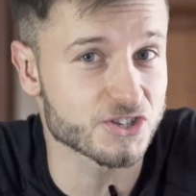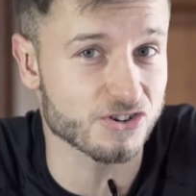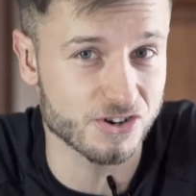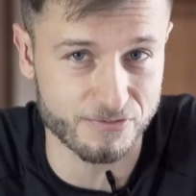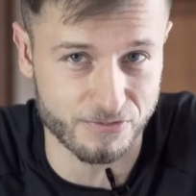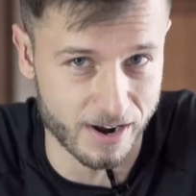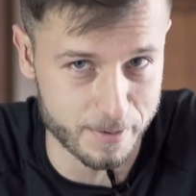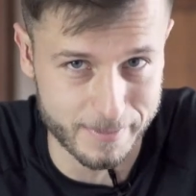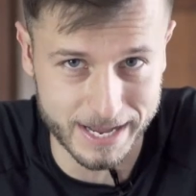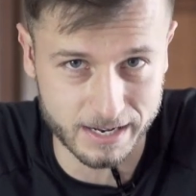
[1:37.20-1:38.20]

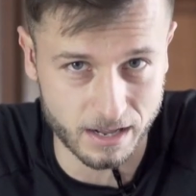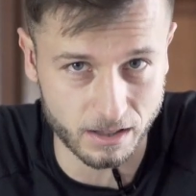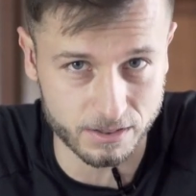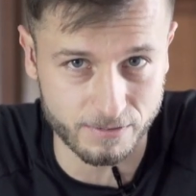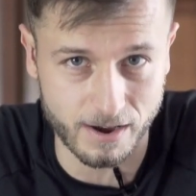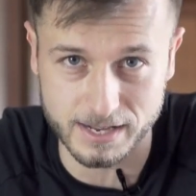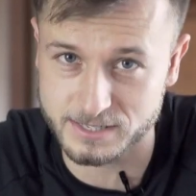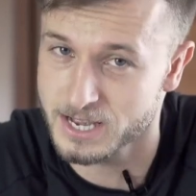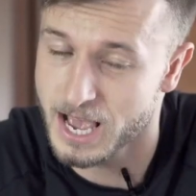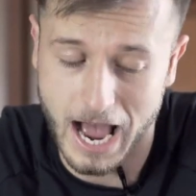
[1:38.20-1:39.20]
certified medical advice.